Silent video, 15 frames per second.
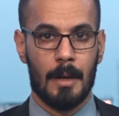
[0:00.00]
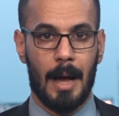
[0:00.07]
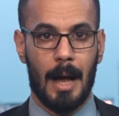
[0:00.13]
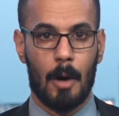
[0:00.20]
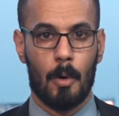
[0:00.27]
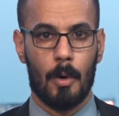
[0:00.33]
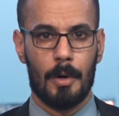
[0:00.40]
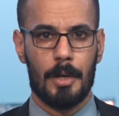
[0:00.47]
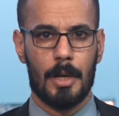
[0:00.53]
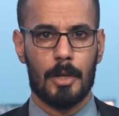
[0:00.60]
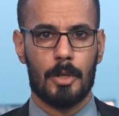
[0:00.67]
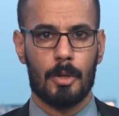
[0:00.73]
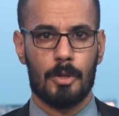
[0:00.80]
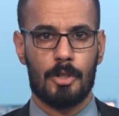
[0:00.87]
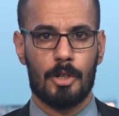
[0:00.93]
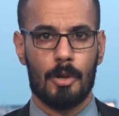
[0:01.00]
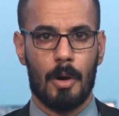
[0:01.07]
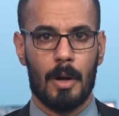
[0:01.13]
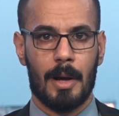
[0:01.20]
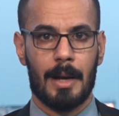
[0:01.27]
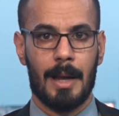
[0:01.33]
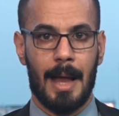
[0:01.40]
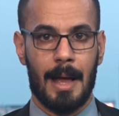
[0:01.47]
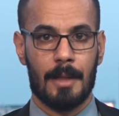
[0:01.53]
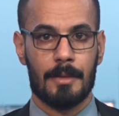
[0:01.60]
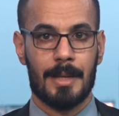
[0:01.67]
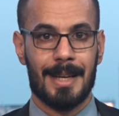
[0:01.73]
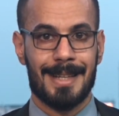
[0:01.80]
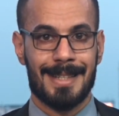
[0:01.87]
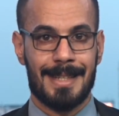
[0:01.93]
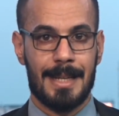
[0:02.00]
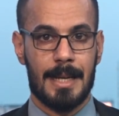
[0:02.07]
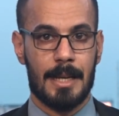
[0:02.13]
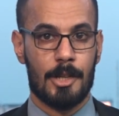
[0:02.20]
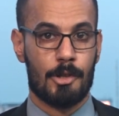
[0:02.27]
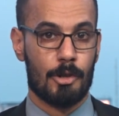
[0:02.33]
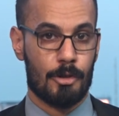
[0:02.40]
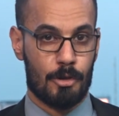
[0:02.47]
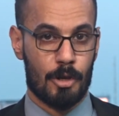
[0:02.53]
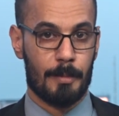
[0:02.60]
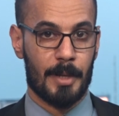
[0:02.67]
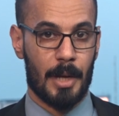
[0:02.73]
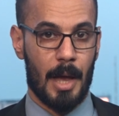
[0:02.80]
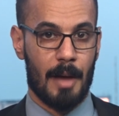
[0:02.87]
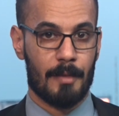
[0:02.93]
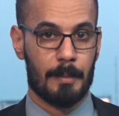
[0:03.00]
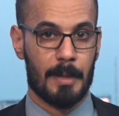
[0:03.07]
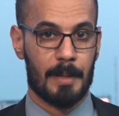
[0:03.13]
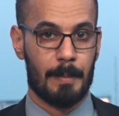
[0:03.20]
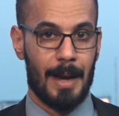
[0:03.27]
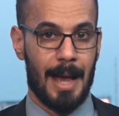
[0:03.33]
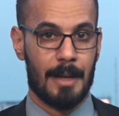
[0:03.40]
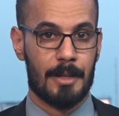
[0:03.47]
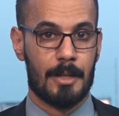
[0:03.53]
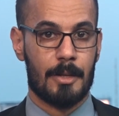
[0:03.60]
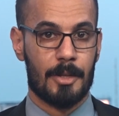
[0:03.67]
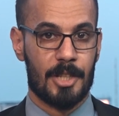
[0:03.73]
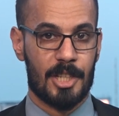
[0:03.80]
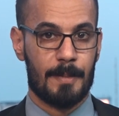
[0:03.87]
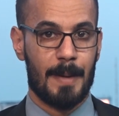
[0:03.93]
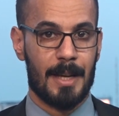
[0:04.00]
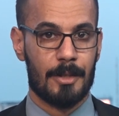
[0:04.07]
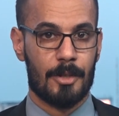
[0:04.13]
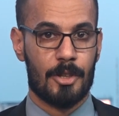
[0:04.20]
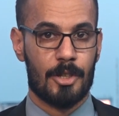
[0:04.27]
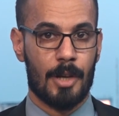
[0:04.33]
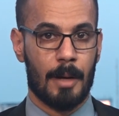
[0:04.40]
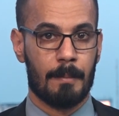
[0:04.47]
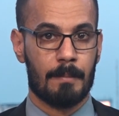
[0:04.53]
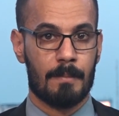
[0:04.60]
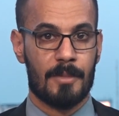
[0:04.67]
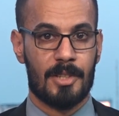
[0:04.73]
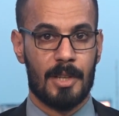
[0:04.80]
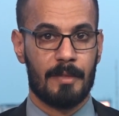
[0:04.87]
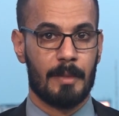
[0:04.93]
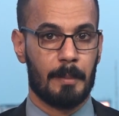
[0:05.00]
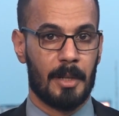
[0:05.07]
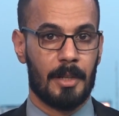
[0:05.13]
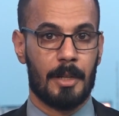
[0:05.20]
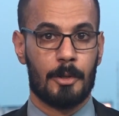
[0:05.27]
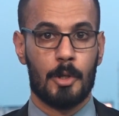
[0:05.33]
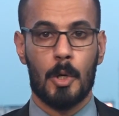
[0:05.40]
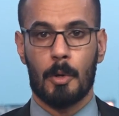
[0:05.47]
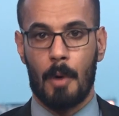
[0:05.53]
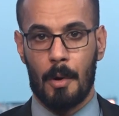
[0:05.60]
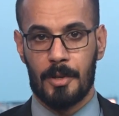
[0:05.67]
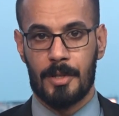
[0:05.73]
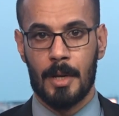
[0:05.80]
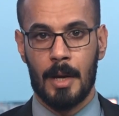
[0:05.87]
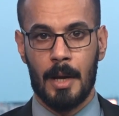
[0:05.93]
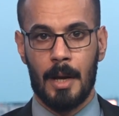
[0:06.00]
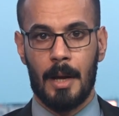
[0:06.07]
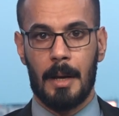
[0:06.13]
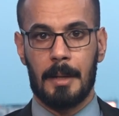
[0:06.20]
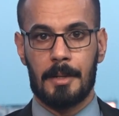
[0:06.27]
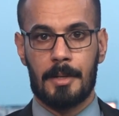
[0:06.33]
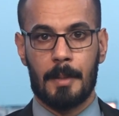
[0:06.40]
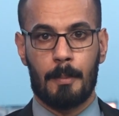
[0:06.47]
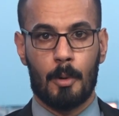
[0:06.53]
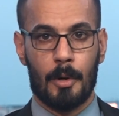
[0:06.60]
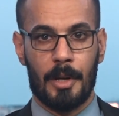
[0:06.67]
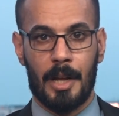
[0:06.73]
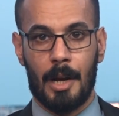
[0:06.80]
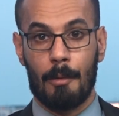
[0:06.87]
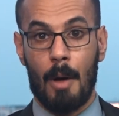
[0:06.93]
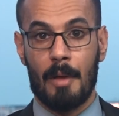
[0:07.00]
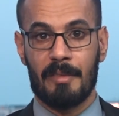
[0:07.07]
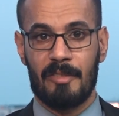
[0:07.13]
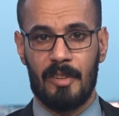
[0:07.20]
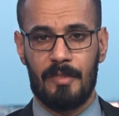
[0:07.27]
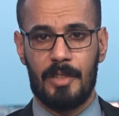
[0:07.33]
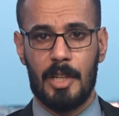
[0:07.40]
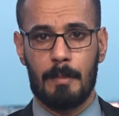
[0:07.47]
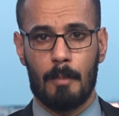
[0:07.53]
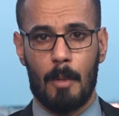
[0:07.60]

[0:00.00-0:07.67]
According to Deutschland, the German government plans to spend some 7 million euros in supporting around 50